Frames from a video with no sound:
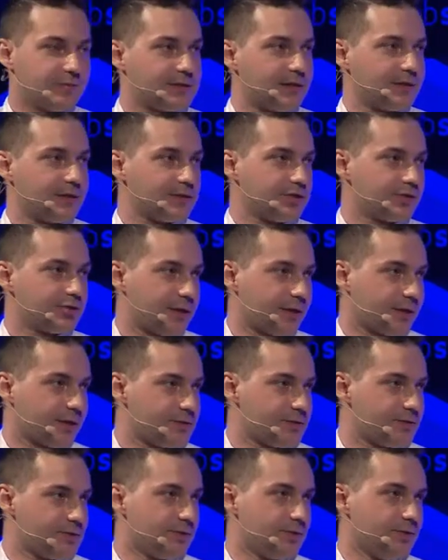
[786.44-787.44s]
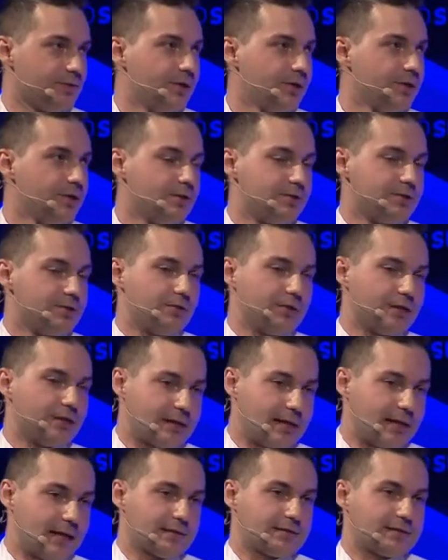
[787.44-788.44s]
like trying to
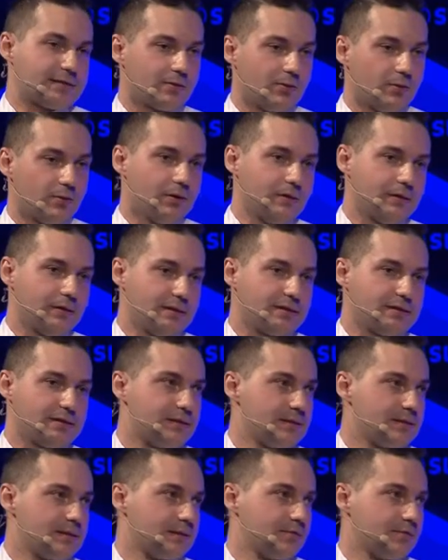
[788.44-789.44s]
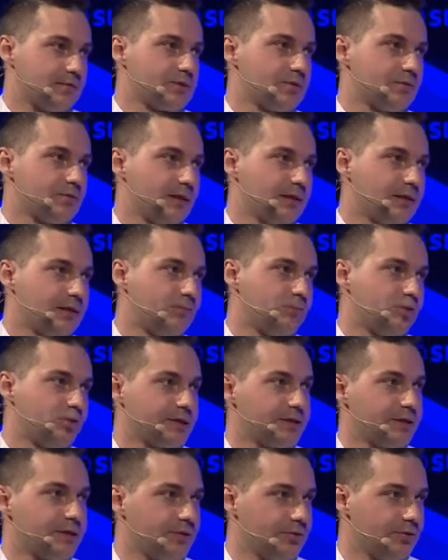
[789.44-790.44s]
connect all these systems to make them more
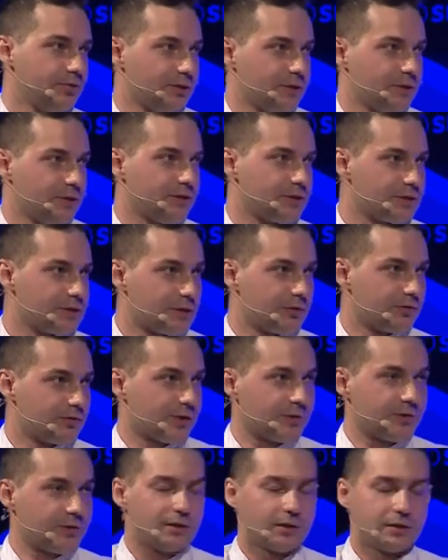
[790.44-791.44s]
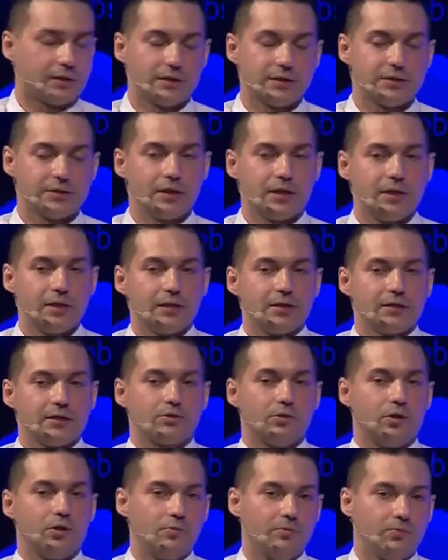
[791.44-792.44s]
secure in the self-driving cars.
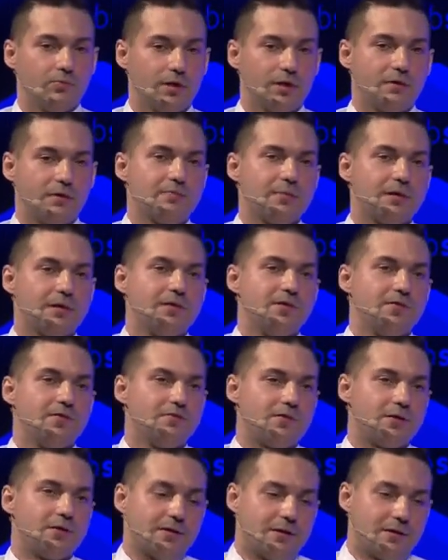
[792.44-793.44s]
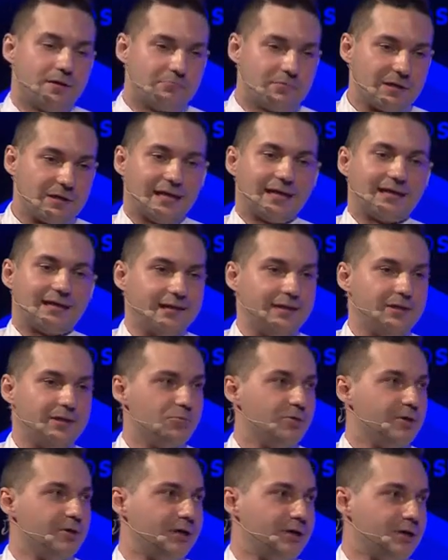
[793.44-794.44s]
So gladly,
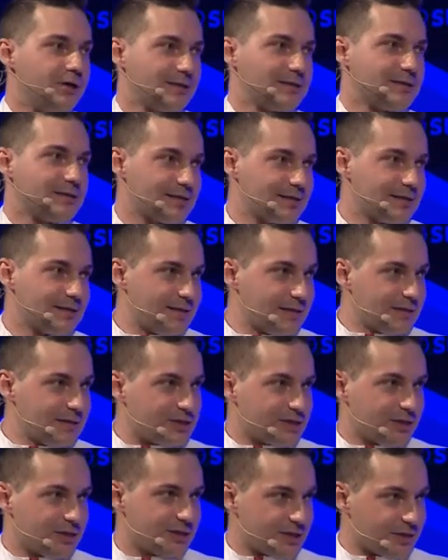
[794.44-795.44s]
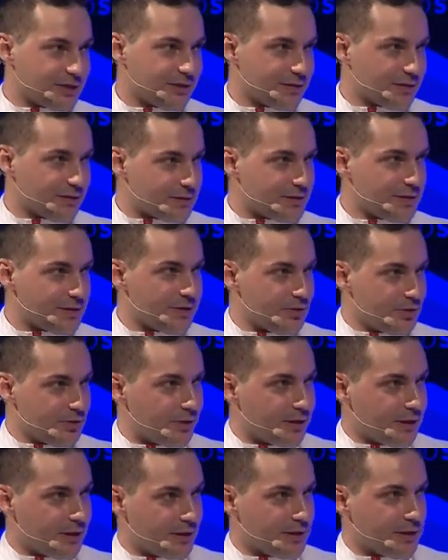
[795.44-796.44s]
we're not touching
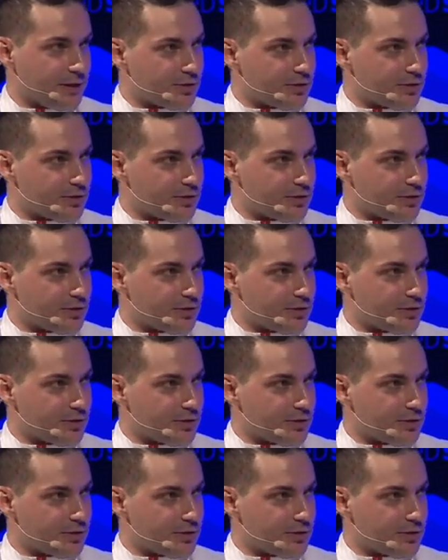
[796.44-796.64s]
security